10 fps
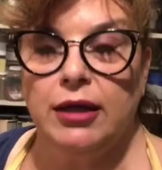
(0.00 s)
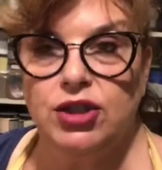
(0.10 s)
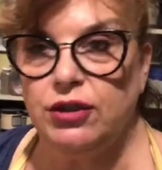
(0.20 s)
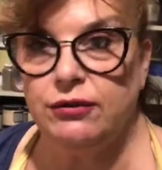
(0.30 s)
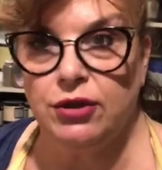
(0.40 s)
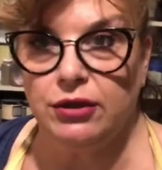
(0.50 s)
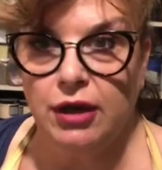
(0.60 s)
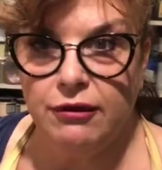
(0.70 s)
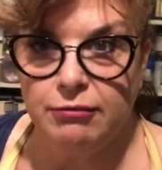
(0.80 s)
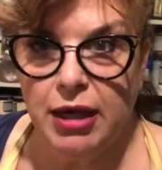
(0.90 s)
I should have turned
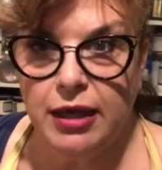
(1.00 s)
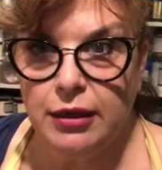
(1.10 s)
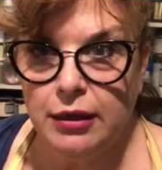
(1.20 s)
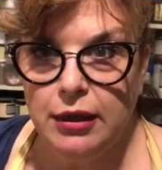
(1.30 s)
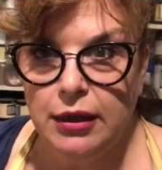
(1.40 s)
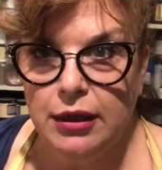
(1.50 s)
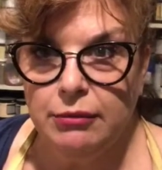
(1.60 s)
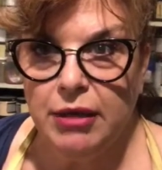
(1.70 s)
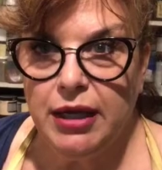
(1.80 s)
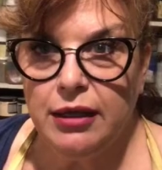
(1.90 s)
off my
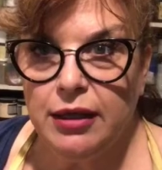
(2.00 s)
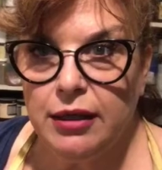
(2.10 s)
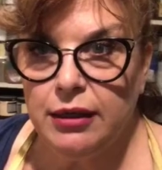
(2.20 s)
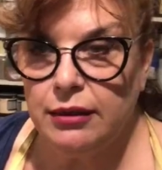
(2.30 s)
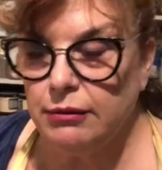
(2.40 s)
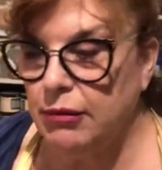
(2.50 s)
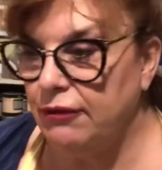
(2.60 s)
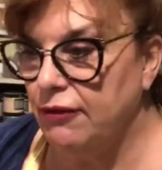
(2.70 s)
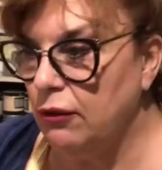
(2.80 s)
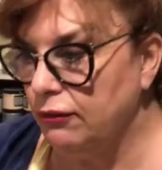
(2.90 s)

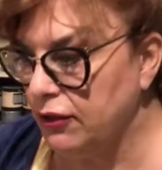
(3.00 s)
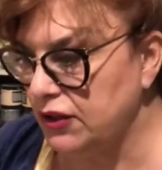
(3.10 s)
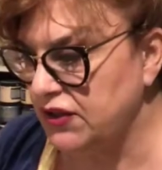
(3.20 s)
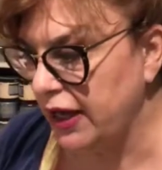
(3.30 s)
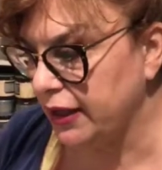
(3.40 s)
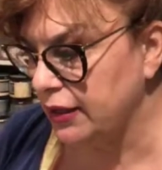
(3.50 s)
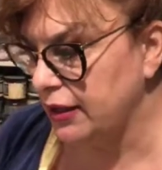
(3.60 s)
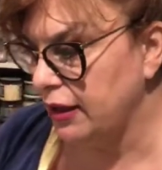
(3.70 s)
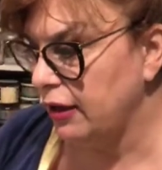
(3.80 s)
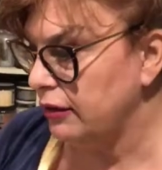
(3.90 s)
phone for a second there.